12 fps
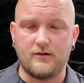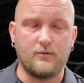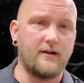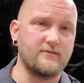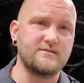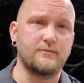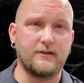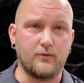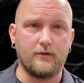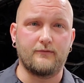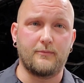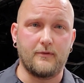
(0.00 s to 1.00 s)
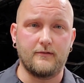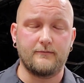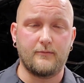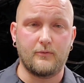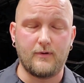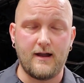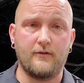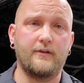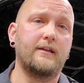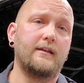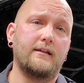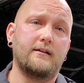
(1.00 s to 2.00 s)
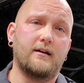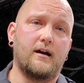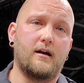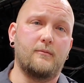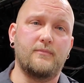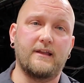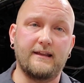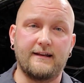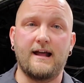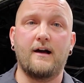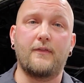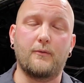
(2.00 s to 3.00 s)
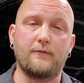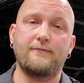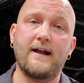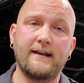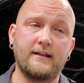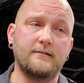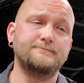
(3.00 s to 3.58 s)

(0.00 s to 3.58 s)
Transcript: obviously we get oil from the ground. They get it out, they refine it,